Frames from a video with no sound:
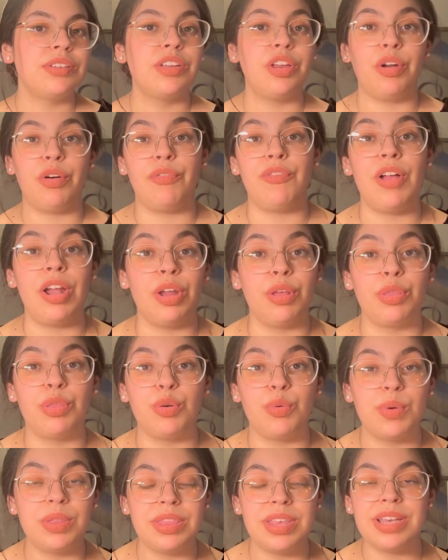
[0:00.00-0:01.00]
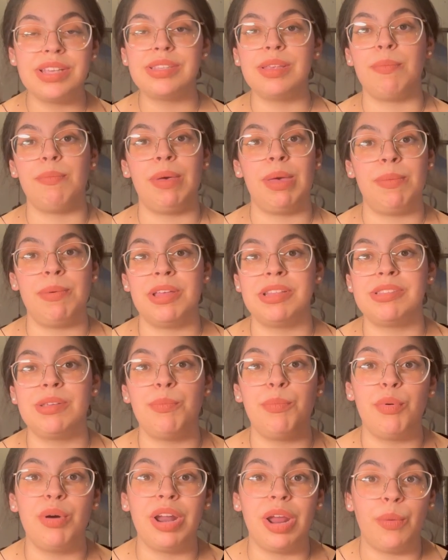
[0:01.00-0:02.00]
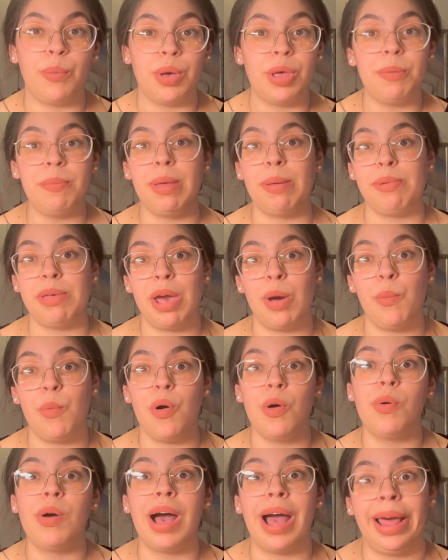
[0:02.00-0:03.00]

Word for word: you know, follow through with this, and maybe at some point I will, maybe I won't,